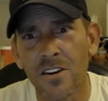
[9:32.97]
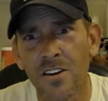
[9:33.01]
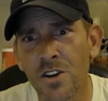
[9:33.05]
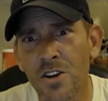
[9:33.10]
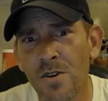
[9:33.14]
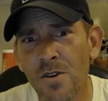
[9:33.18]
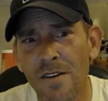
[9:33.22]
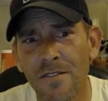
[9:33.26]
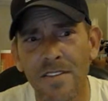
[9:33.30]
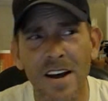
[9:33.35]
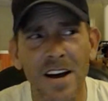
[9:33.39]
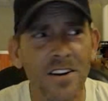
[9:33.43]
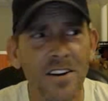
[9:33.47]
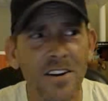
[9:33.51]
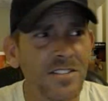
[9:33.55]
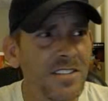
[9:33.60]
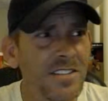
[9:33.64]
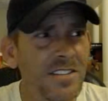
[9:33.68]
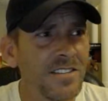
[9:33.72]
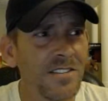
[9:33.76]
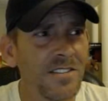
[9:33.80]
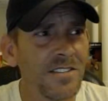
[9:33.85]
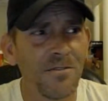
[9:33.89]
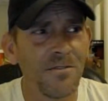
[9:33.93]
You have
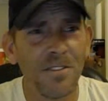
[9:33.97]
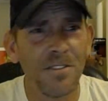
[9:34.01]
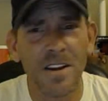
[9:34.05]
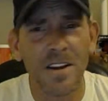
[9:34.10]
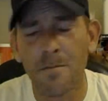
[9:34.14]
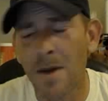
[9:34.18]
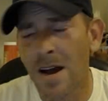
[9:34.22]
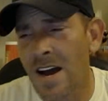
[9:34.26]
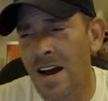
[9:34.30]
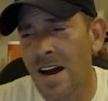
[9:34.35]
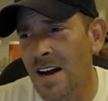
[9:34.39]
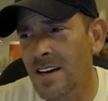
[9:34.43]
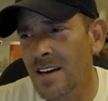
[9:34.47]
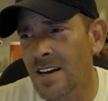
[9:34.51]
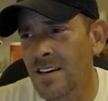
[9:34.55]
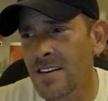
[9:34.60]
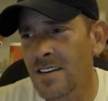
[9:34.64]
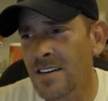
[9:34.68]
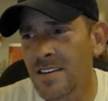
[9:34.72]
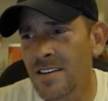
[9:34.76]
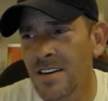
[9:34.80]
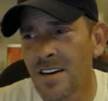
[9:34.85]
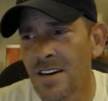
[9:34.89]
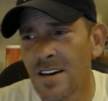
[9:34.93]
thousands of feedback.
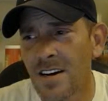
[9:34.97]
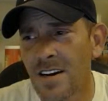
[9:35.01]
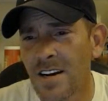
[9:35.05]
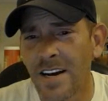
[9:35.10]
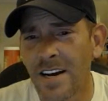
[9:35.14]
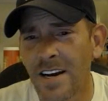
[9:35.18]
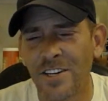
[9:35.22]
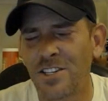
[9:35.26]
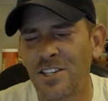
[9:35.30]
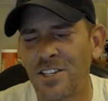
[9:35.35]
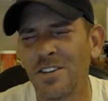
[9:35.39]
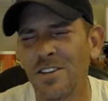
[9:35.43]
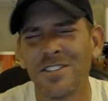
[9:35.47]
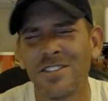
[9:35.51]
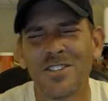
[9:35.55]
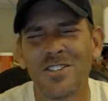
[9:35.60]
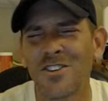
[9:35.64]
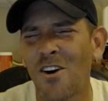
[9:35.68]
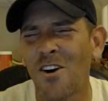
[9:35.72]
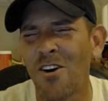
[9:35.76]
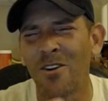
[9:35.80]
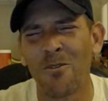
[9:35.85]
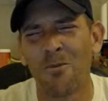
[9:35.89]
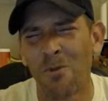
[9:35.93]
And she
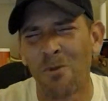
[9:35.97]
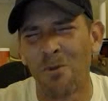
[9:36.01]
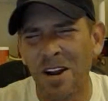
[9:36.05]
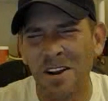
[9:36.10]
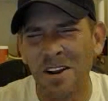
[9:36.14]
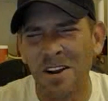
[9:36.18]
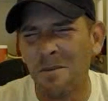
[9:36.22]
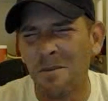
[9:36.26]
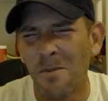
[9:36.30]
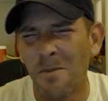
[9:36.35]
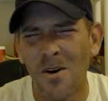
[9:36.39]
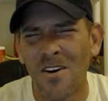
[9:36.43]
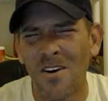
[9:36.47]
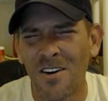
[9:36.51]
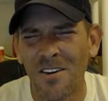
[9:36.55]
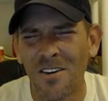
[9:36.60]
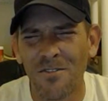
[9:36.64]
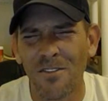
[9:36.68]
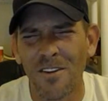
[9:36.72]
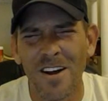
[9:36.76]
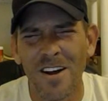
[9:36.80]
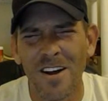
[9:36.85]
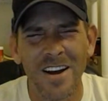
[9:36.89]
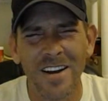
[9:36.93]
started reading them
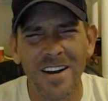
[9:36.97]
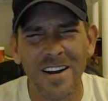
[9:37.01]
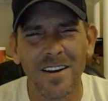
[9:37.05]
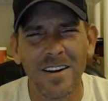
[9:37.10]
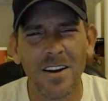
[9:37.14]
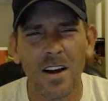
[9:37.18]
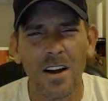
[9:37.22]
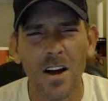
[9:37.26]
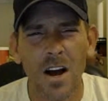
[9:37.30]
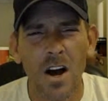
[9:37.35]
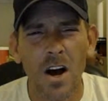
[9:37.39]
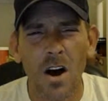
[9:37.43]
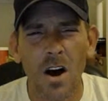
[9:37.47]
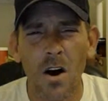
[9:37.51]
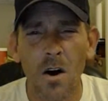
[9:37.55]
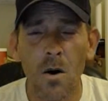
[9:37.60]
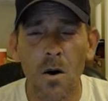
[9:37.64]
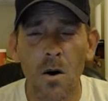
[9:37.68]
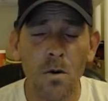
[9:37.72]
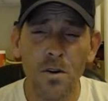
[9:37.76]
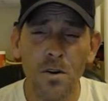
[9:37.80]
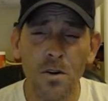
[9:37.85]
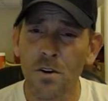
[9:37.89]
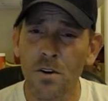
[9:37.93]
off like,
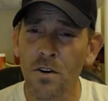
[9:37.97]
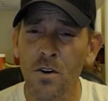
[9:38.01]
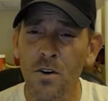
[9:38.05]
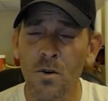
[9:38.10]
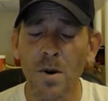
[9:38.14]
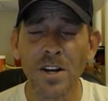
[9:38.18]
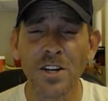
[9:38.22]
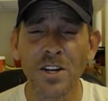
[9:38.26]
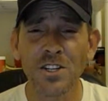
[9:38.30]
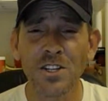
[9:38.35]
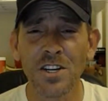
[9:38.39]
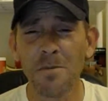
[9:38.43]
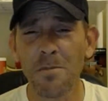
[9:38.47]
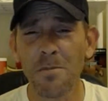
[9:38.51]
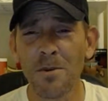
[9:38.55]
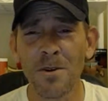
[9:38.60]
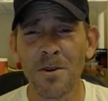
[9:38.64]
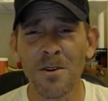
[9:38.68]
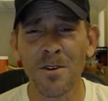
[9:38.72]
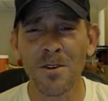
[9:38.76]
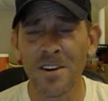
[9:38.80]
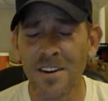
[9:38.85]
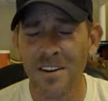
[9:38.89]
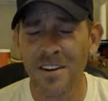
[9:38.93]
oh, you're a quick
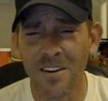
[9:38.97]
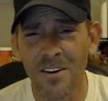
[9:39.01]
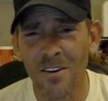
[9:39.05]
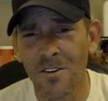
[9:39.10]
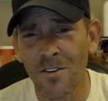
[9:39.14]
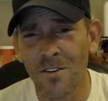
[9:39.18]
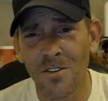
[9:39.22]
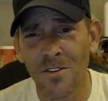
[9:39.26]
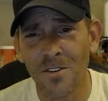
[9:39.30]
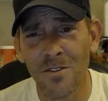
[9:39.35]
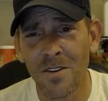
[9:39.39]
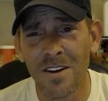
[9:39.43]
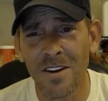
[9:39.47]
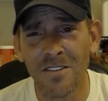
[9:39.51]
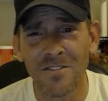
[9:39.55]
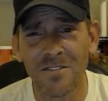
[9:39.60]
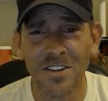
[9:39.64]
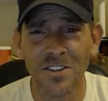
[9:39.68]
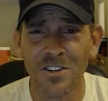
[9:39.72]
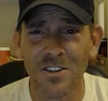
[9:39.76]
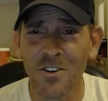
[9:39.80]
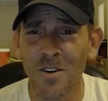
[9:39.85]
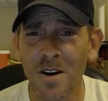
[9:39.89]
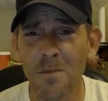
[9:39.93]
shipper, and oh, you get
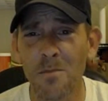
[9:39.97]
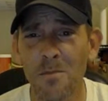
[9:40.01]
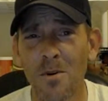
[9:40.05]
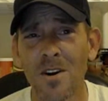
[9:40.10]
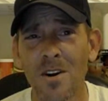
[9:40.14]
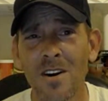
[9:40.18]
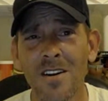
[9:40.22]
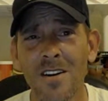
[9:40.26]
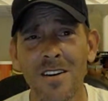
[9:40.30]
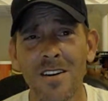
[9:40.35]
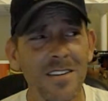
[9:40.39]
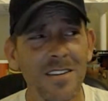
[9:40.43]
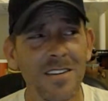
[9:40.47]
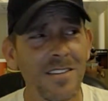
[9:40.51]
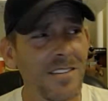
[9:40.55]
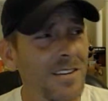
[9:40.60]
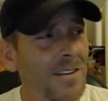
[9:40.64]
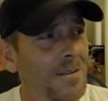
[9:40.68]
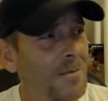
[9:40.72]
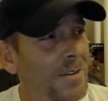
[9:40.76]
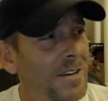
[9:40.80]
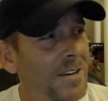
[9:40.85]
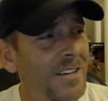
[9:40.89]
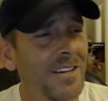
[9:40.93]
such a great product. And
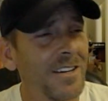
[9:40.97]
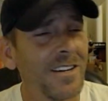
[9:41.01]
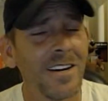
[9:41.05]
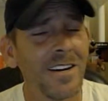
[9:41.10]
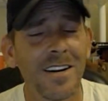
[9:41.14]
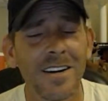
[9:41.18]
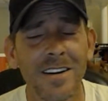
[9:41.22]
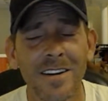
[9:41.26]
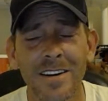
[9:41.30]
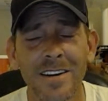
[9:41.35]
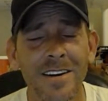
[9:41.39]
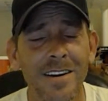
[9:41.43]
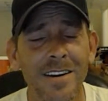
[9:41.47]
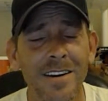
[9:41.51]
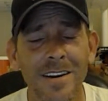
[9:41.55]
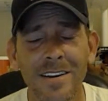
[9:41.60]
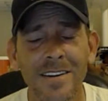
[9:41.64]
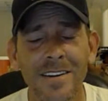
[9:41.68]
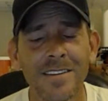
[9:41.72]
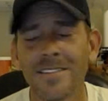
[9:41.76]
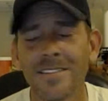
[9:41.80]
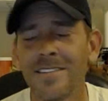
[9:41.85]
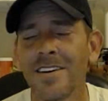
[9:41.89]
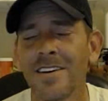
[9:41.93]
I'm like, yeah, I
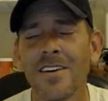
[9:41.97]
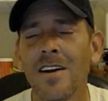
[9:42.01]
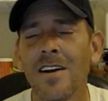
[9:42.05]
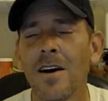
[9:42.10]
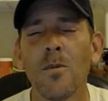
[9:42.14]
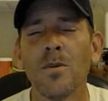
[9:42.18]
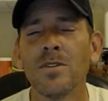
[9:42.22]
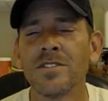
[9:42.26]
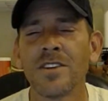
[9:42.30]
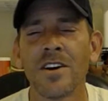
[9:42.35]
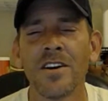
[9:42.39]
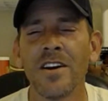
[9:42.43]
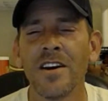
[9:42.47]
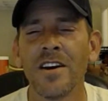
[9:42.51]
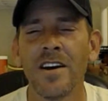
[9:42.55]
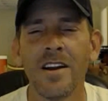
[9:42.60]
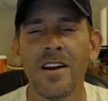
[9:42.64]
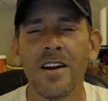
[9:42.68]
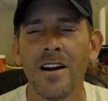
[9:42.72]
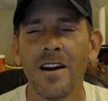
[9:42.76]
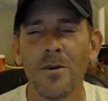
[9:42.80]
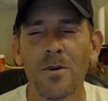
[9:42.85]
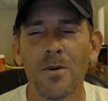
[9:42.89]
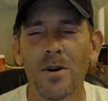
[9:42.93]
could tell I wasn't going to
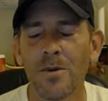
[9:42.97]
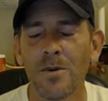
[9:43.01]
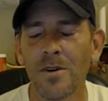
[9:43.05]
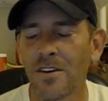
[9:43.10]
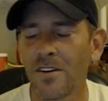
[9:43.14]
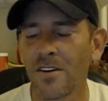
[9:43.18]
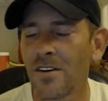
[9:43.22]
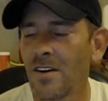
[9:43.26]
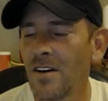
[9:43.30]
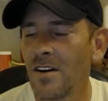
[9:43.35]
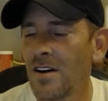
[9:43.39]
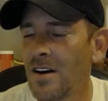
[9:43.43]
get anywhere with her.